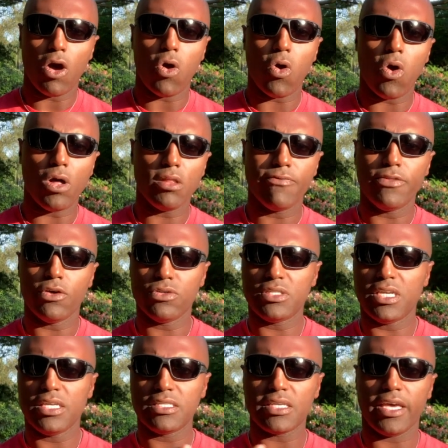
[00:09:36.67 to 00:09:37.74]
All of those
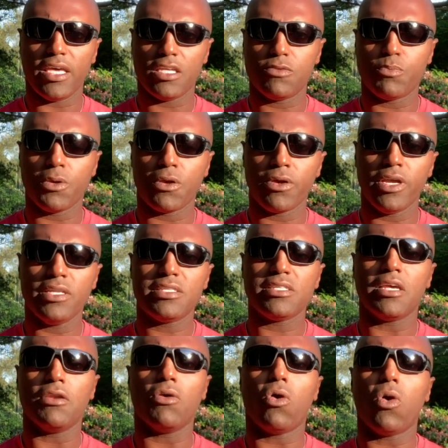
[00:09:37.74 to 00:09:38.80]
things I experienced
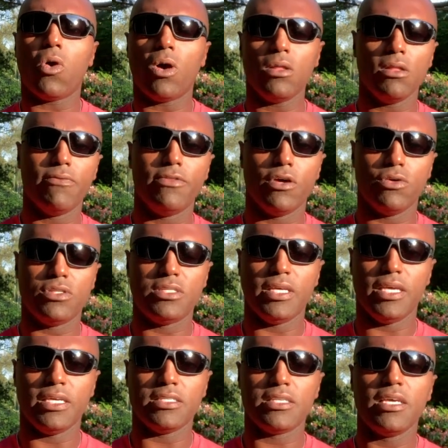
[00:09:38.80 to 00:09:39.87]
and all of those
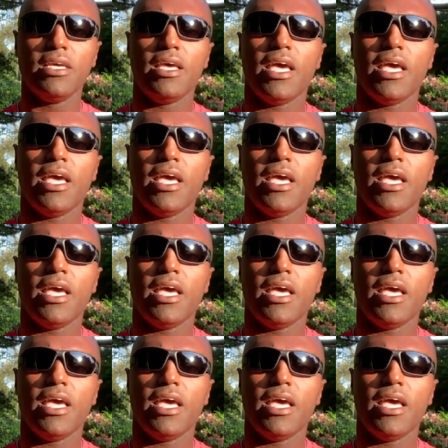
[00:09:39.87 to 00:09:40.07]
things